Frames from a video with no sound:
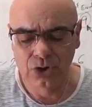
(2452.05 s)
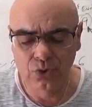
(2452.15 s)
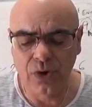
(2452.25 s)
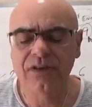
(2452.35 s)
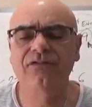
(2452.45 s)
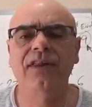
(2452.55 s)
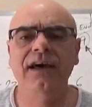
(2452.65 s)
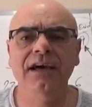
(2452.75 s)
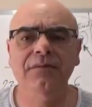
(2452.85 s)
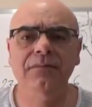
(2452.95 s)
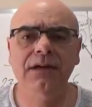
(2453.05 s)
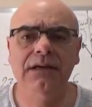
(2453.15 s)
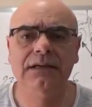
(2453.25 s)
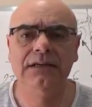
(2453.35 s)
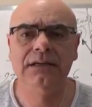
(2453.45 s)
twin flame,
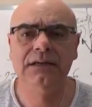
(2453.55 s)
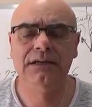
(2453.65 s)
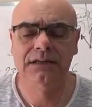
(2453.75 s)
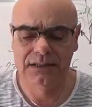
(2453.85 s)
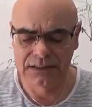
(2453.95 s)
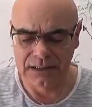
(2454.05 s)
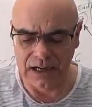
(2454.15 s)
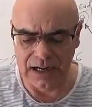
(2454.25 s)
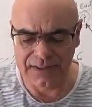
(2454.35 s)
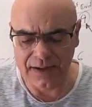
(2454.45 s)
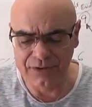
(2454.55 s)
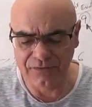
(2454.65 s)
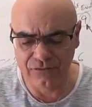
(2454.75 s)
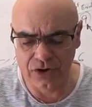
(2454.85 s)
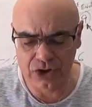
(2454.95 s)
and I'm the
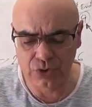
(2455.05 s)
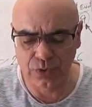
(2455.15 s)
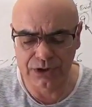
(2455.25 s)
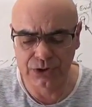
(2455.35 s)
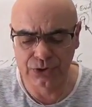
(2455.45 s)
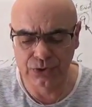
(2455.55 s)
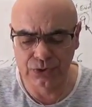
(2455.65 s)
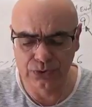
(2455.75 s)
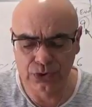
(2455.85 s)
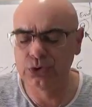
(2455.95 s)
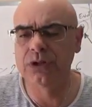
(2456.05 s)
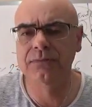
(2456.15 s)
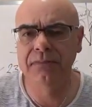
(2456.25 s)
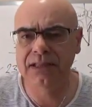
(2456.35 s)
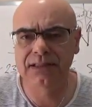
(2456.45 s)
first one to
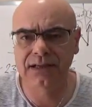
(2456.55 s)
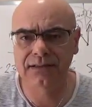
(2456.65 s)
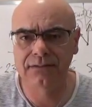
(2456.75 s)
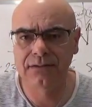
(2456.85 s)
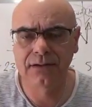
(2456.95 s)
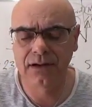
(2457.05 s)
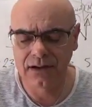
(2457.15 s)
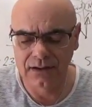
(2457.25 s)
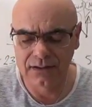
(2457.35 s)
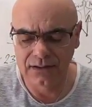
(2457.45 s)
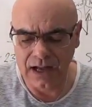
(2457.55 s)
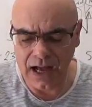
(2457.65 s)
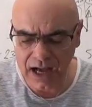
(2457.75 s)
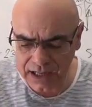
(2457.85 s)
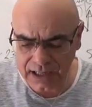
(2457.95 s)
admit that
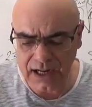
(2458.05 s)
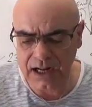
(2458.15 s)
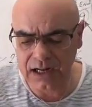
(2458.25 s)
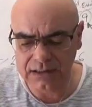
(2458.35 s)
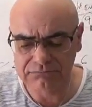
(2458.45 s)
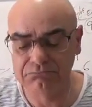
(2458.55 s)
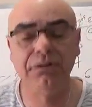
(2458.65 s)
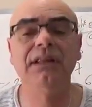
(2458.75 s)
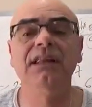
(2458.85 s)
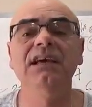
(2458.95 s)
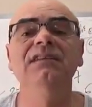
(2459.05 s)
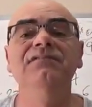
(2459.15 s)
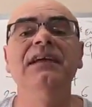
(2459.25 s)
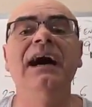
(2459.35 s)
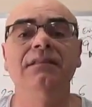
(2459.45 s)
I
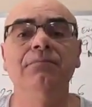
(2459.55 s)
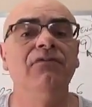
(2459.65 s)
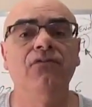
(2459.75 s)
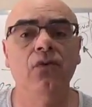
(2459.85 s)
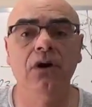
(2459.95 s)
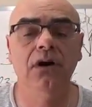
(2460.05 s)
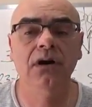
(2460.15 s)
believed that before,